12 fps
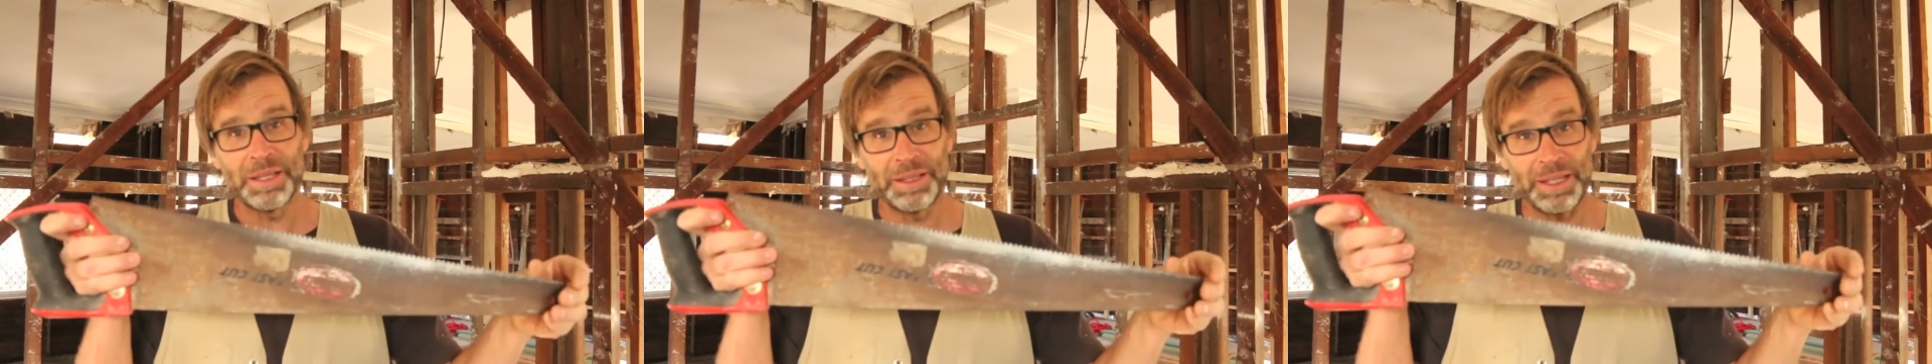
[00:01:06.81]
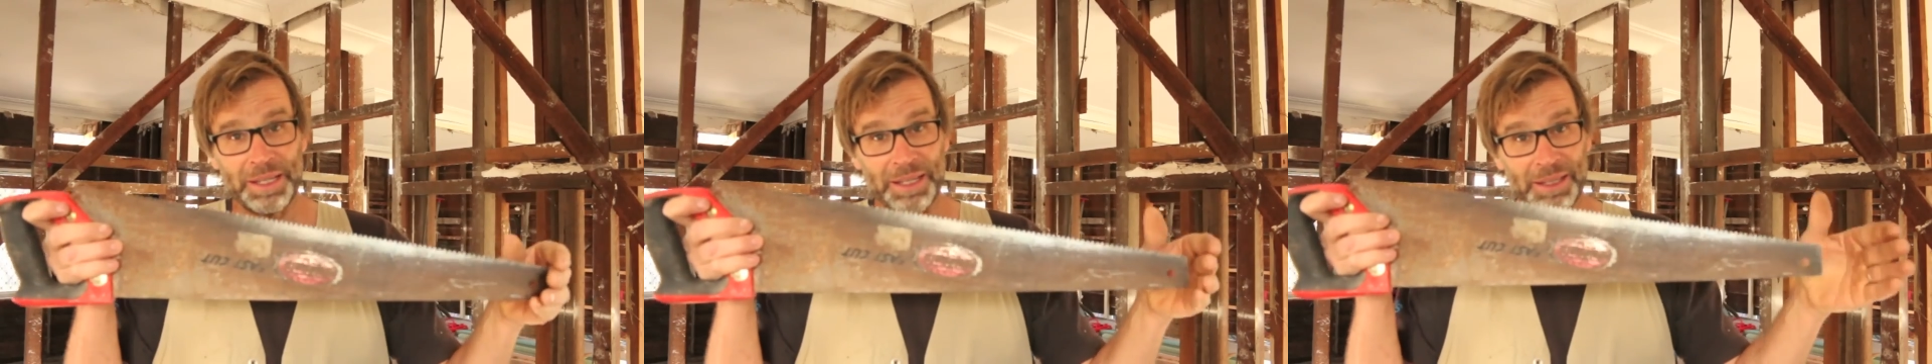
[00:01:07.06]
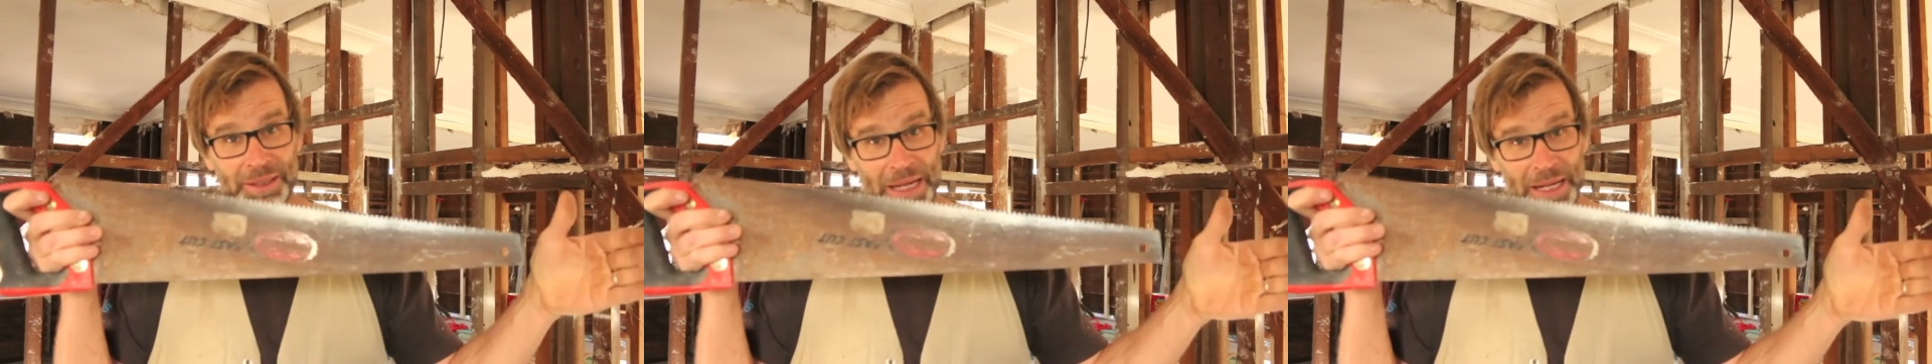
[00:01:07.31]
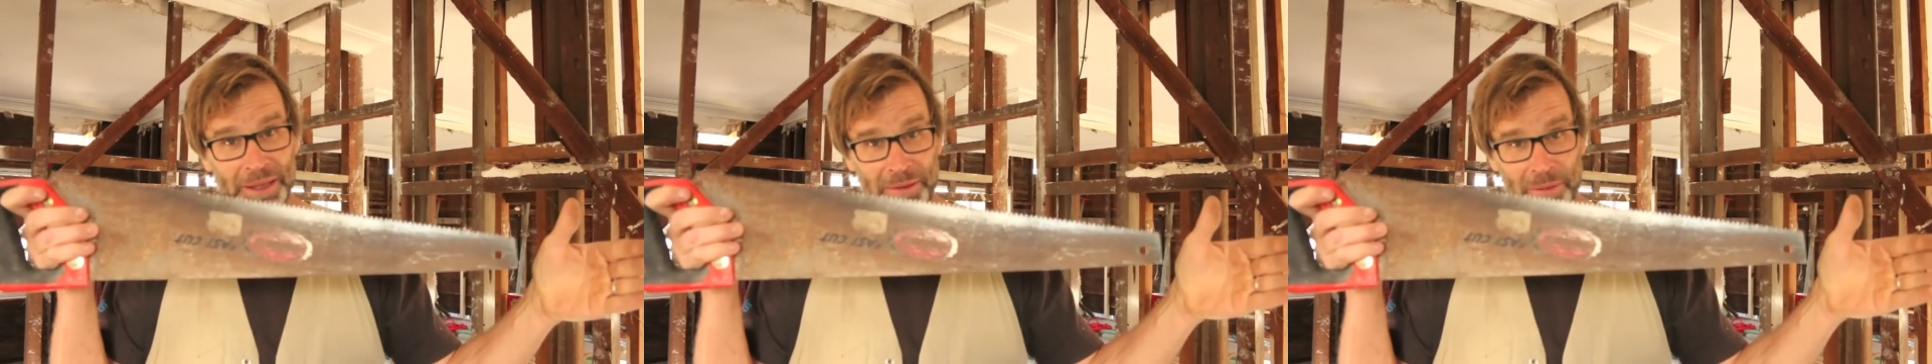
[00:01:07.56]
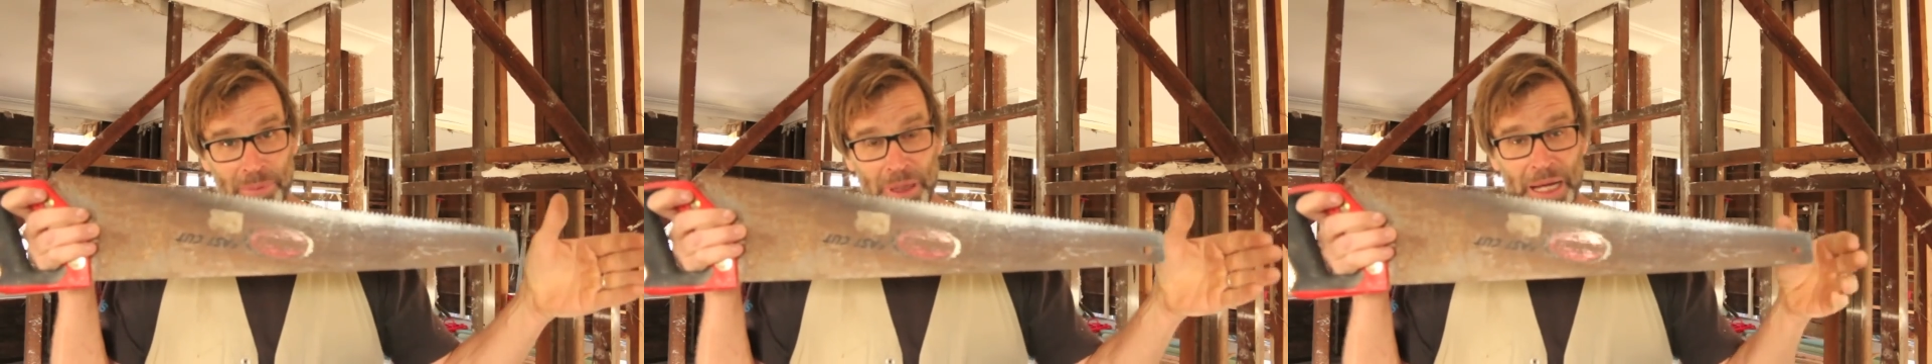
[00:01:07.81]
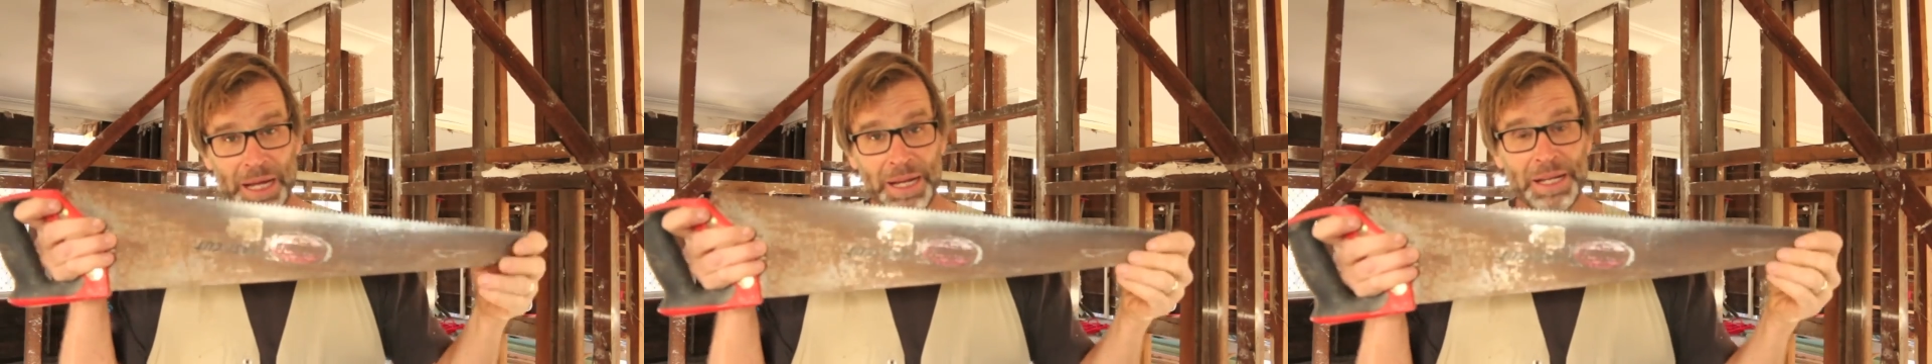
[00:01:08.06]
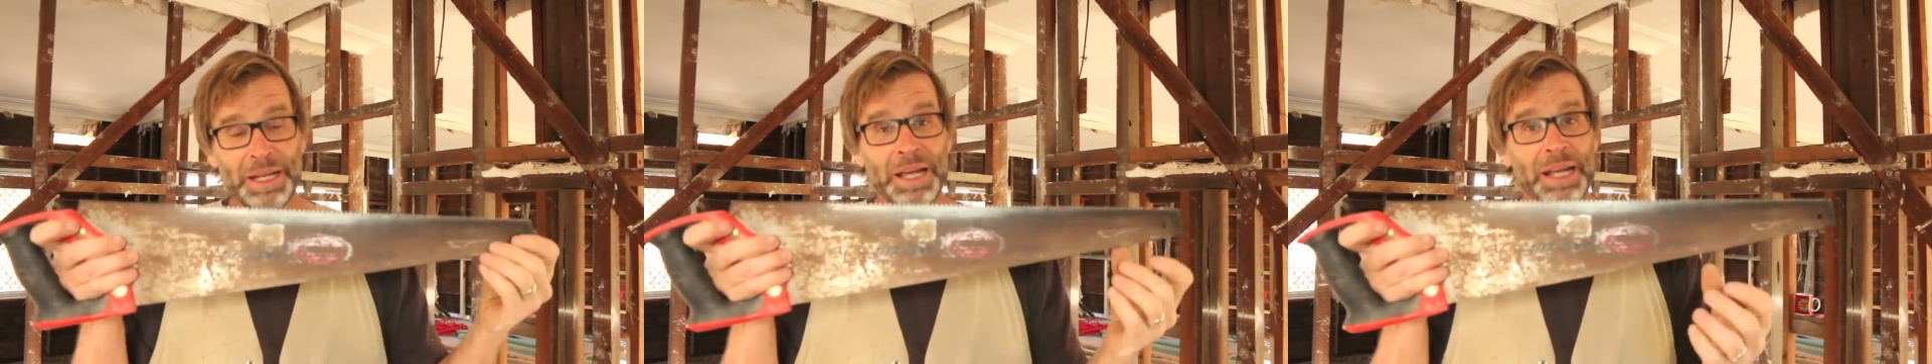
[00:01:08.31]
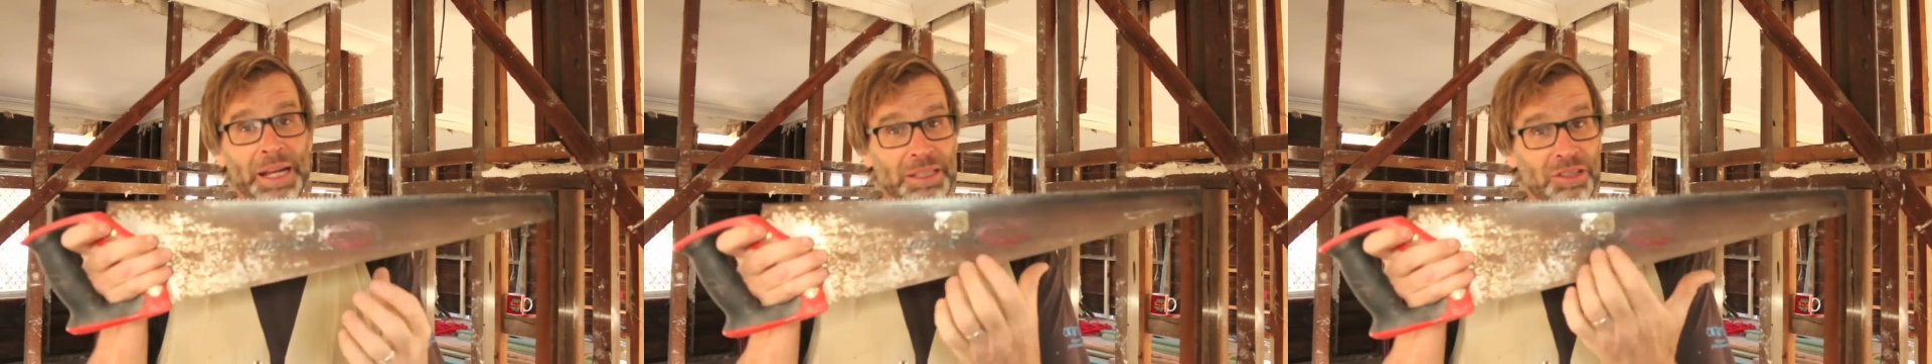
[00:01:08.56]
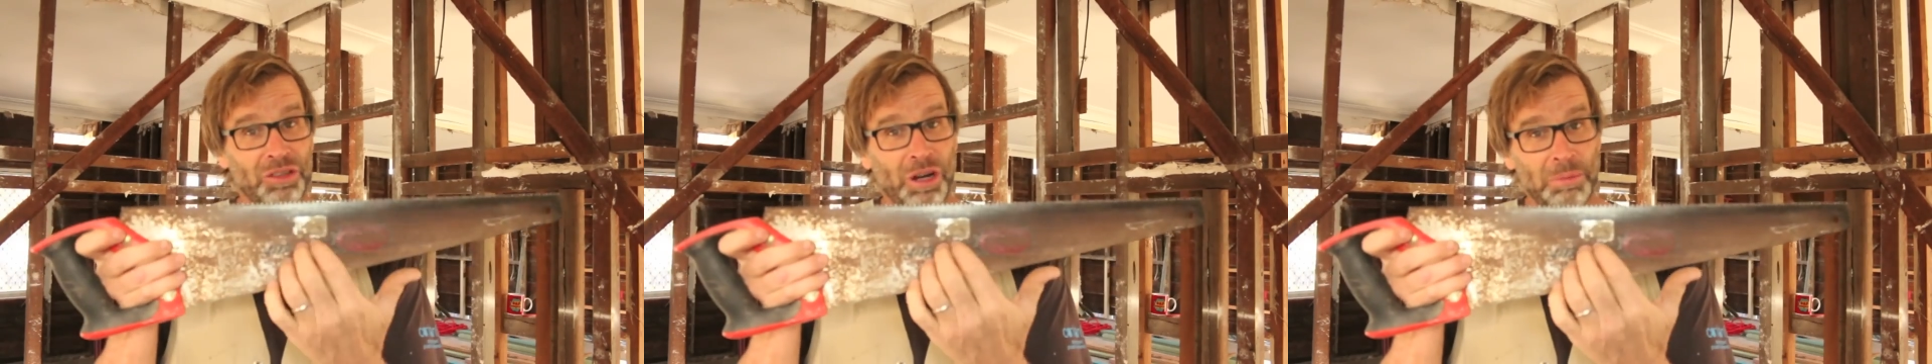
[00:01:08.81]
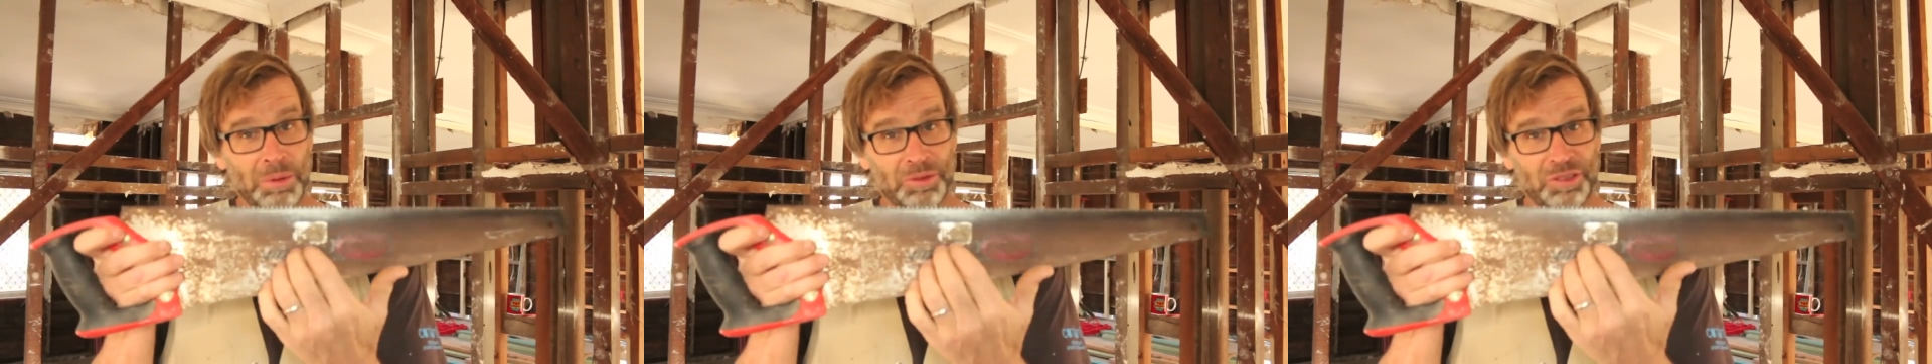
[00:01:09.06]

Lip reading: the length of the blade, and the type